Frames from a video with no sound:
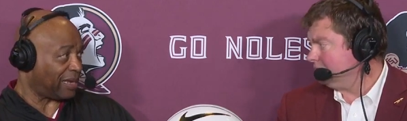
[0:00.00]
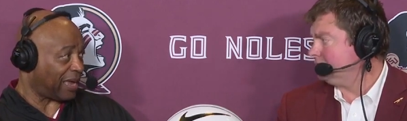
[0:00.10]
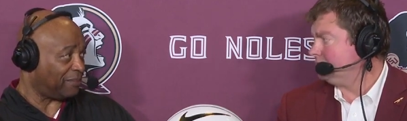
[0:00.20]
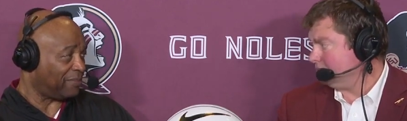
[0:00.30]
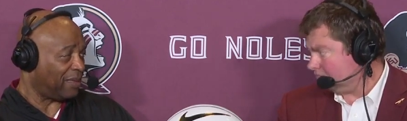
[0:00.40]

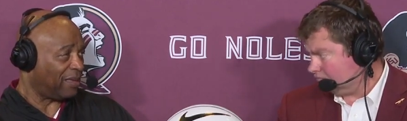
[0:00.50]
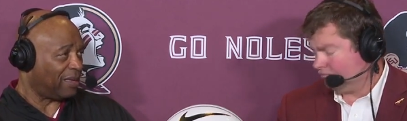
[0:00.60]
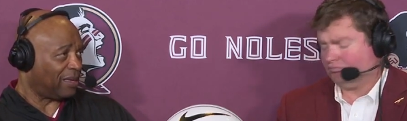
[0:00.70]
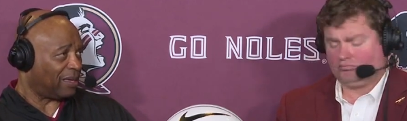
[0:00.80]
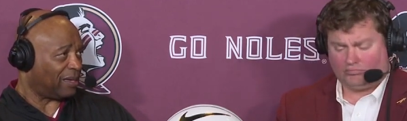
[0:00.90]
Speaker 1: game. Mm-hmm.
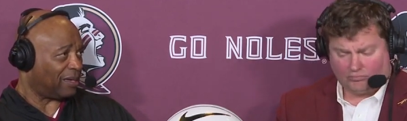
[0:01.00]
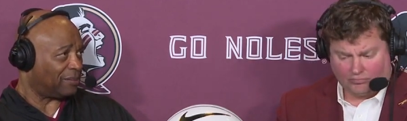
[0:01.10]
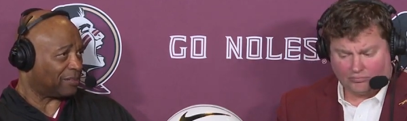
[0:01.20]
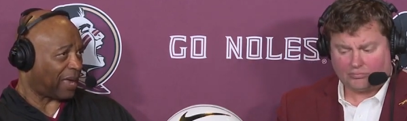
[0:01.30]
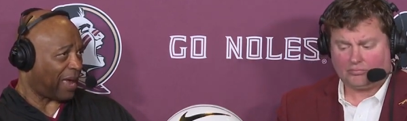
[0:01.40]

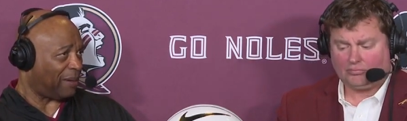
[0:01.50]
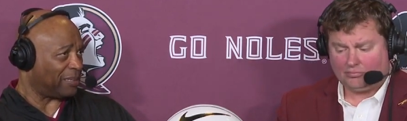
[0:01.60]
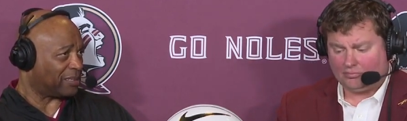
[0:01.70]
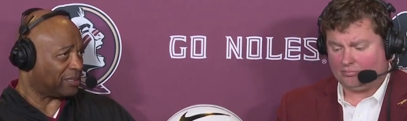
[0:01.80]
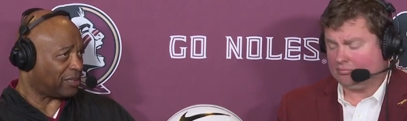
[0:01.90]
Um, Cam
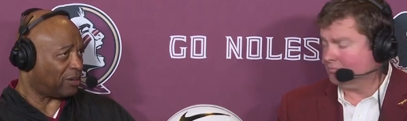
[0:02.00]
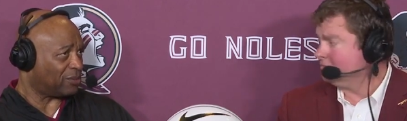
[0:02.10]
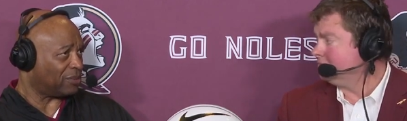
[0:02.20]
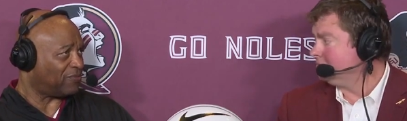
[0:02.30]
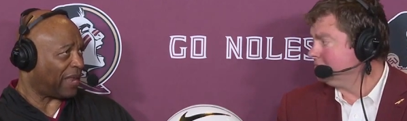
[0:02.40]
has
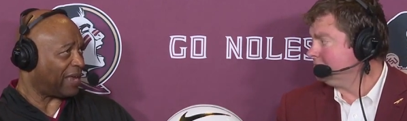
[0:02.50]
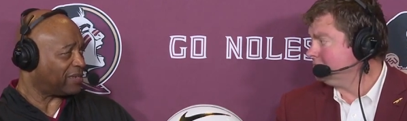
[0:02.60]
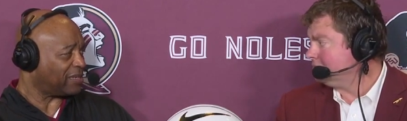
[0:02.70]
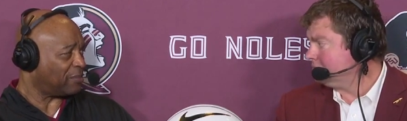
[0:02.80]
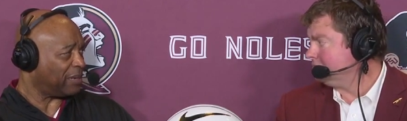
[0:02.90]
shown
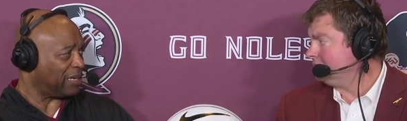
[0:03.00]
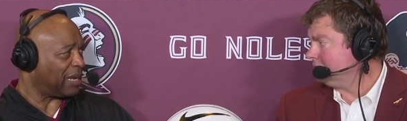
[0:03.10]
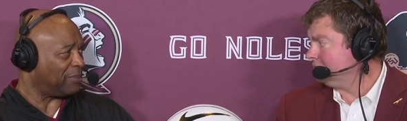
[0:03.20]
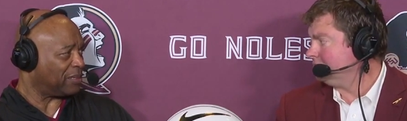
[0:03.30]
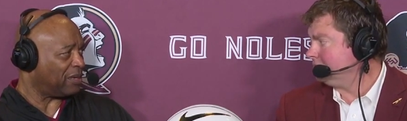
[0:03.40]
flashes of being
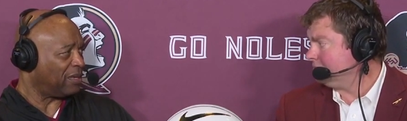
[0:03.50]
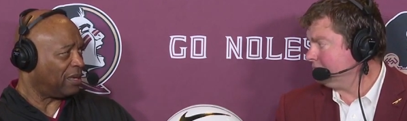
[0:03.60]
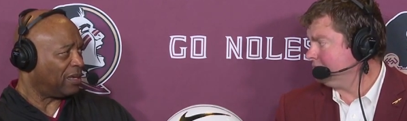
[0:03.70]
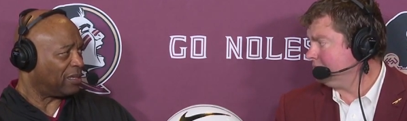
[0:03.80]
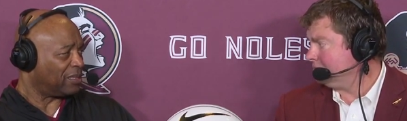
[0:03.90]
able to,
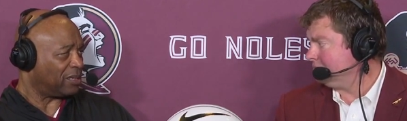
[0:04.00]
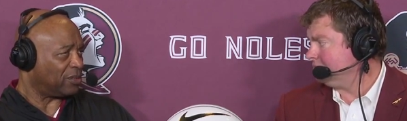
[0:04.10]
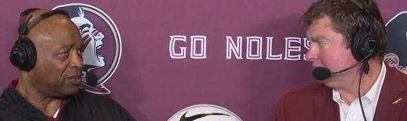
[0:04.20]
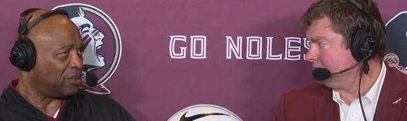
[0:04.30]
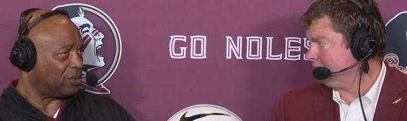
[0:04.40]
to
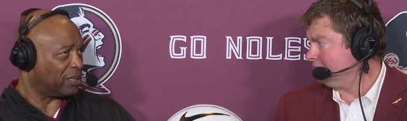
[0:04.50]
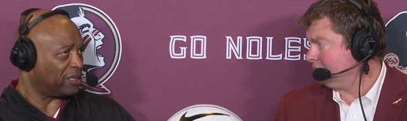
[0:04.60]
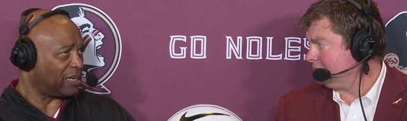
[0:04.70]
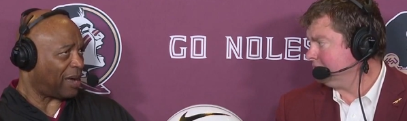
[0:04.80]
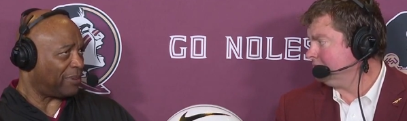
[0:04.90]
do a
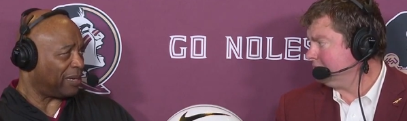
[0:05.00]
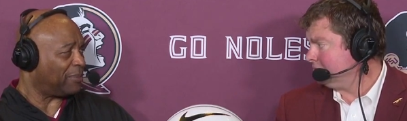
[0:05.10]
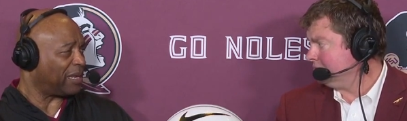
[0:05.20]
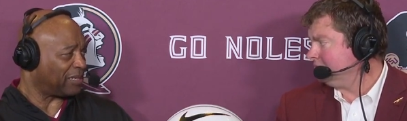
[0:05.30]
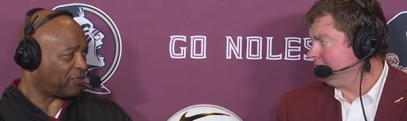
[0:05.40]
good job in there,
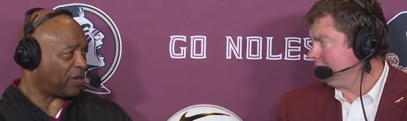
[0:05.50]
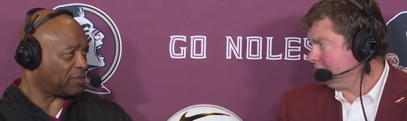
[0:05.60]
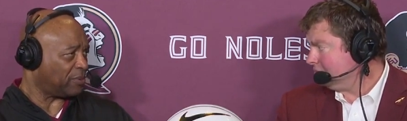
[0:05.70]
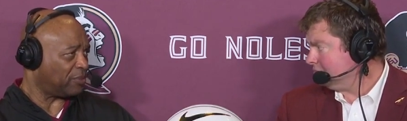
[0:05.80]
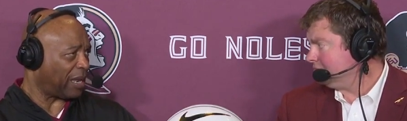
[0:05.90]
but as
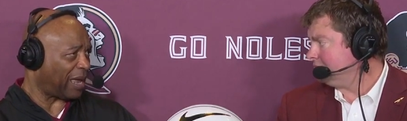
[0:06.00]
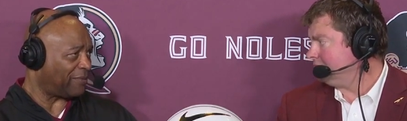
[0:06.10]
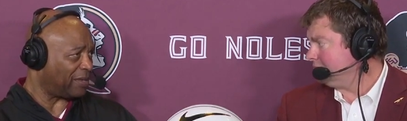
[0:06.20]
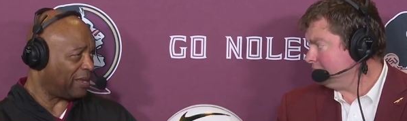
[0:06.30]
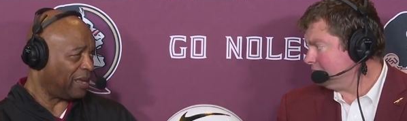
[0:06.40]
freshmen would
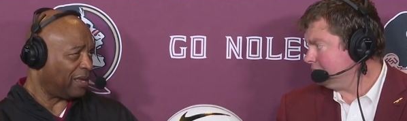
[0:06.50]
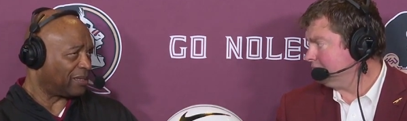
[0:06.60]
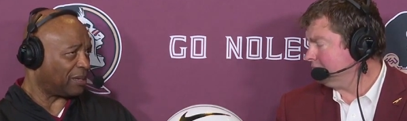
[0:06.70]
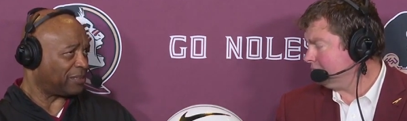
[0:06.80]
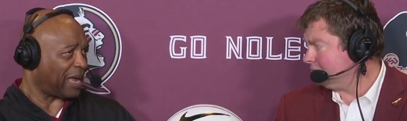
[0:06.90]
have it,
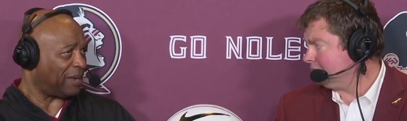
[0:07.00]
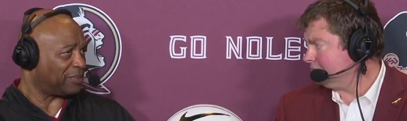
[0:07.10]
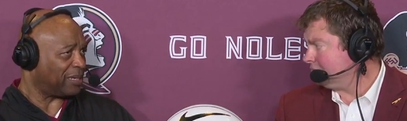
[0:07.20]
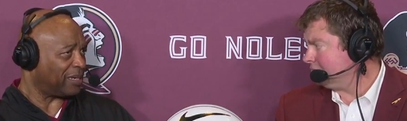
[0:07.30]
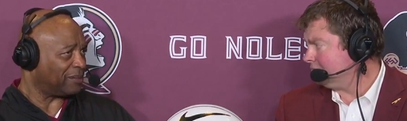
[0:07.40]

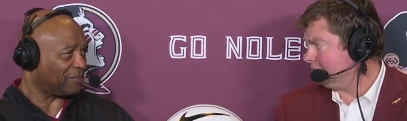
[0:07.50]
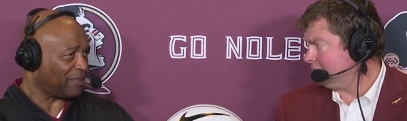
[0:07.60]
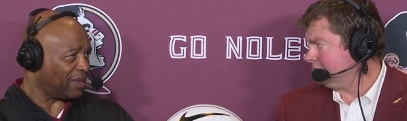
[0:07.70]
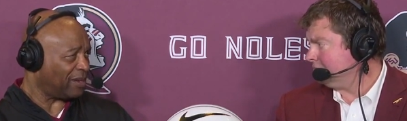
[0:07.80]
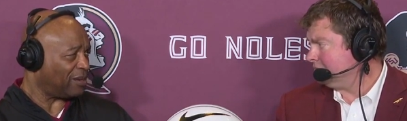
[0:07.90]
sometimes they,
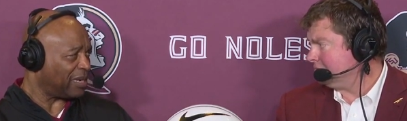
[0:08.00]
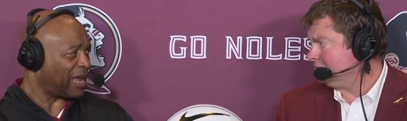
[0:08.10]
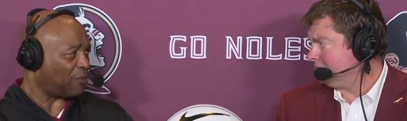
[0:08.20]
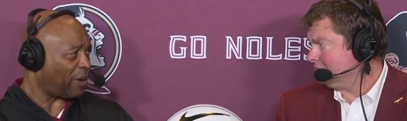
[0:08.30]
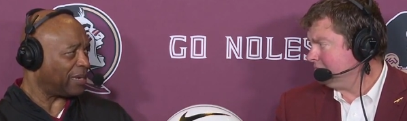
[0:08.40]
you know, they're
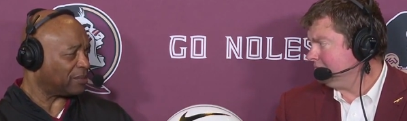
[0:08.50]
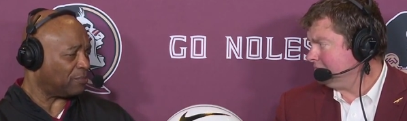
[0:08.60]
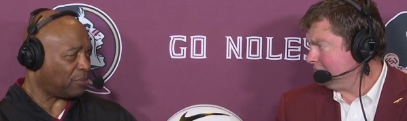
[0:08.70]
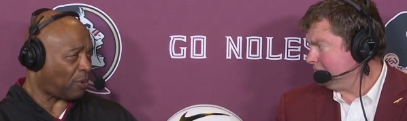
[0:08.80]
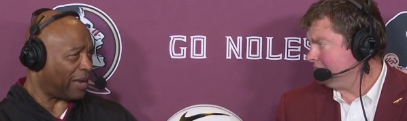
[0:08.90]
not quite,
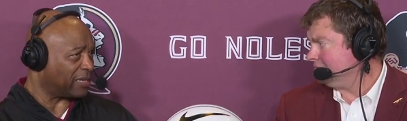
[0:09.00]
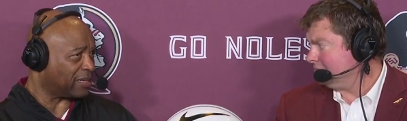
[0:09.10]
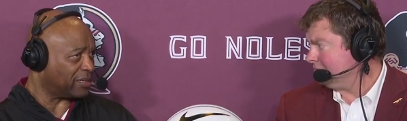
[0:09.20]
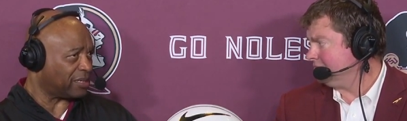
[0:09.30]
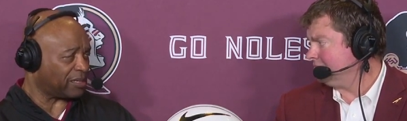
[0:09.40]
quite as
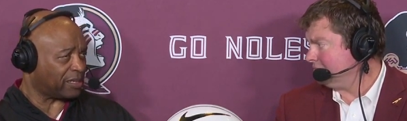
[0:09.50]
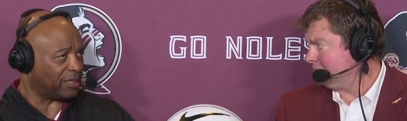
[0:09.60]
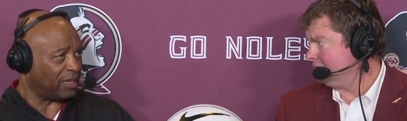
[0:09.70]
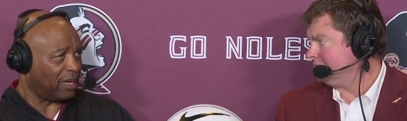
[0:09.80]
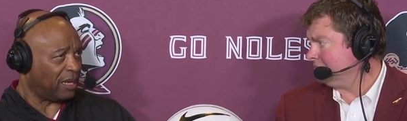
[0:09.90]
consistent.